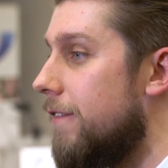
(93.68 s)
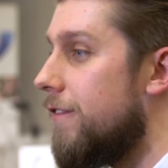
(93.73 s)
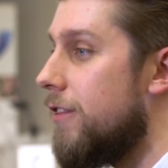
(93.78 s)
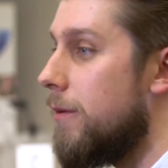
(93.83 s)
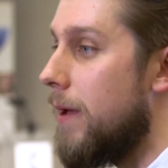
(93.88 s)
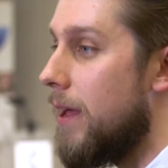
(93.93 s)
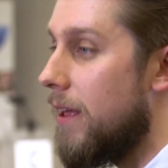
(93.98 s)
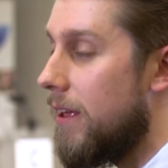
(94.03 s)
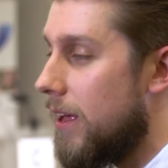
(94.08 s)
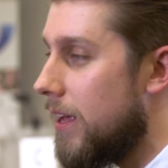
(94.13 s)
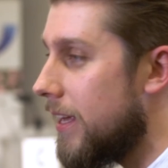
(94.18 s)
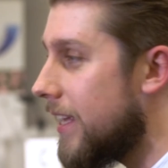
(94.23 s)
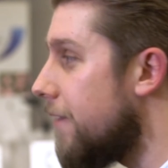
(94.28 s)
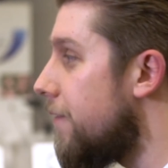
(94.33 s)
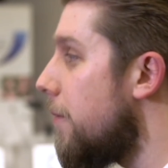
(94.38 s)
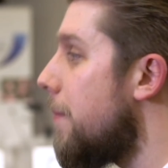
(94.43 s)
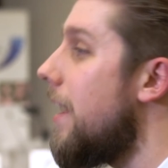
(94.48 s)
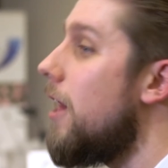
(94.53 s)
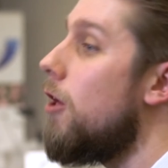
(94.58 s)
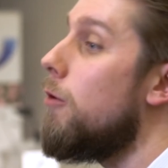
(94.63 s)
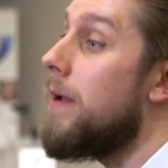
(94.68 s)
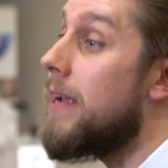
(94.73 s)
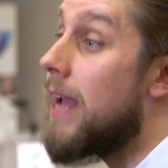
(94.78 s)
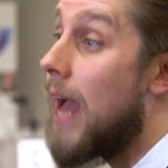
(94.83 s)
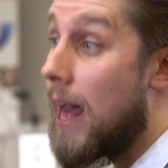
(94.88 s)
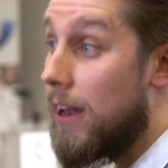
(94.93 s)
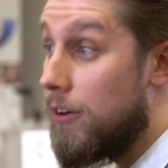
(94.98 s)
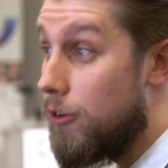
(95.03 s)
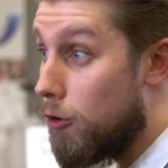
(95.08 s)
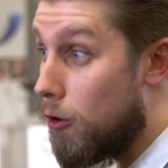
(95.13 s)
give them a helping
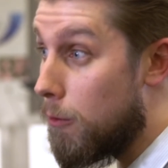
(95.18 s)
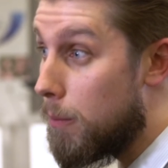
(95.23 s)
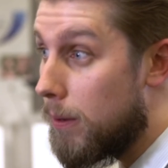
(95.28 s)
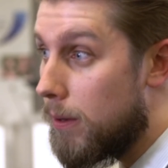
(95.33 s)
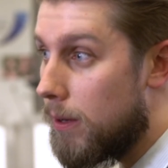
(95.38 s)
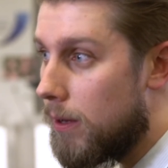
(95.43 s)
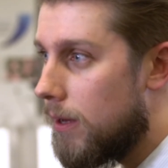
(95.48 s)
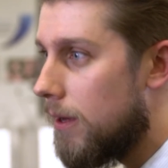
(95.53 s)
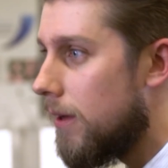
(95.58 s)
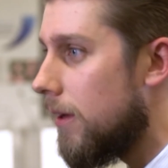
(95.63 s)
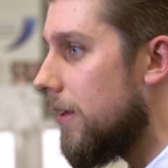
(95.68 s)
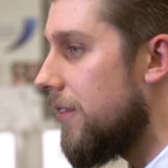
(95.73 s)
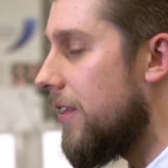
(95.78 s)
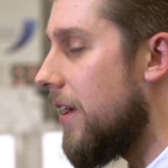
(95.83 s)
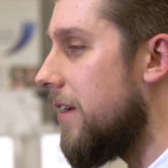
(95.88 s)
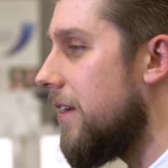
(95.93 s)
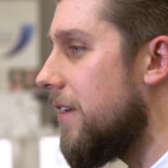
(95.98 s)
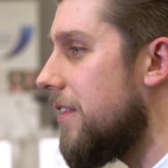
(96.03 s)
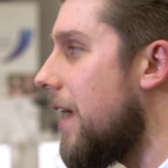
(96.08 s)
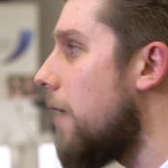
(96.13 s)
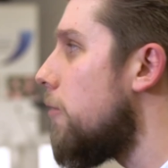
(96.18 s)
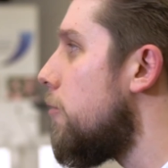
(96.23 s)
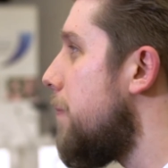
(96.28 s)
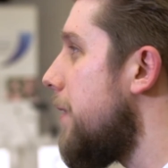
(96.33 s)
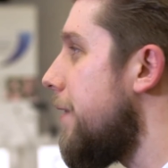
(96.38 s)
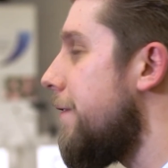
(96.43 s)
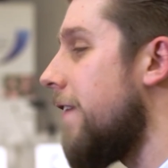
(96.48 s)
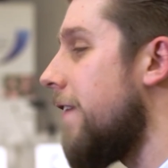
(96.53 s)
hand up, then that would be